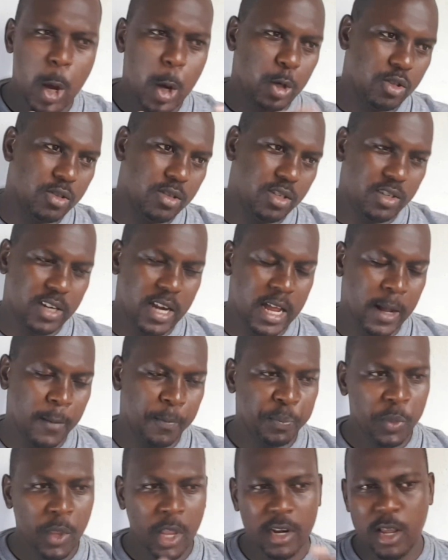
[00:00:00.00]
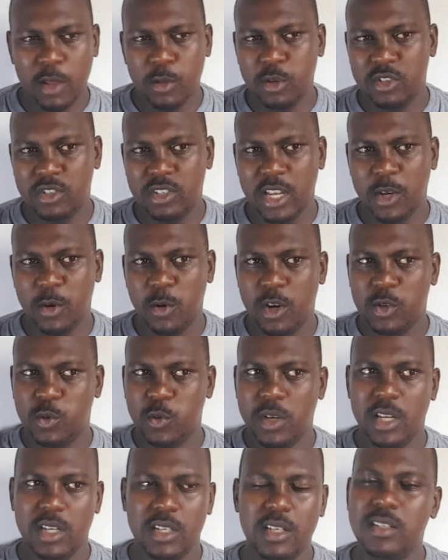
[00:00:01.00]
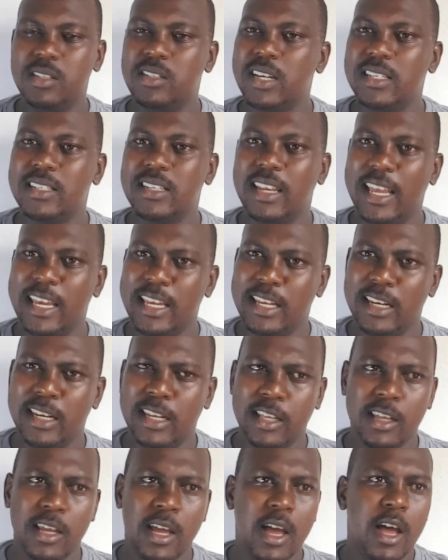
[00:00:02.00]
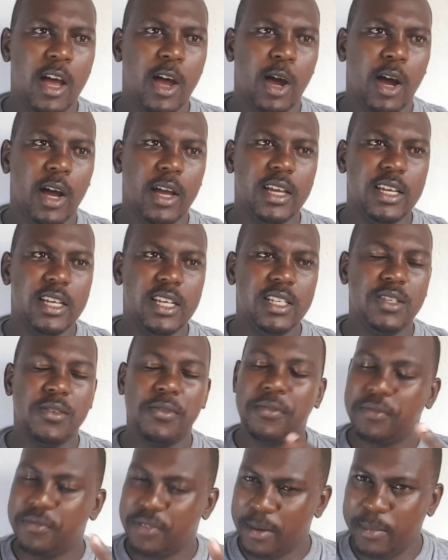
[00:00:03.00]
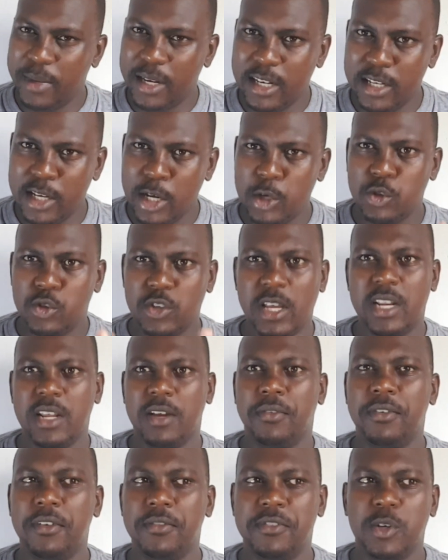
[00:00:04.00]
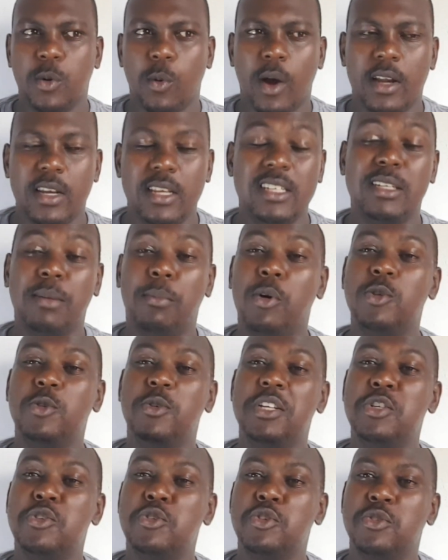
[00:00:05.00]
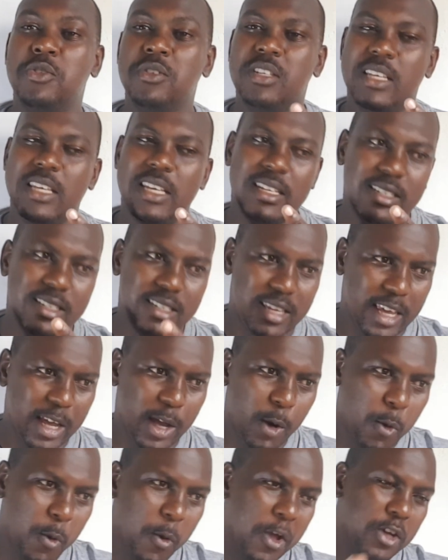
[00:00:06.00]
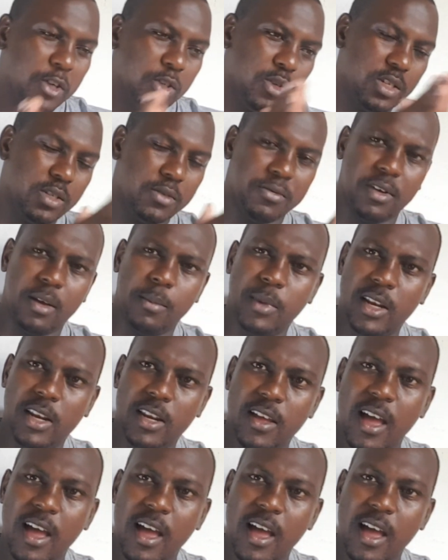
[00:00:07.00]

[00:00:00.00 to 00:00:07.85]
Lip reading: the track. Now this track, Winky D is just likening his family to Area 51. He's about to introduce his girl to his family.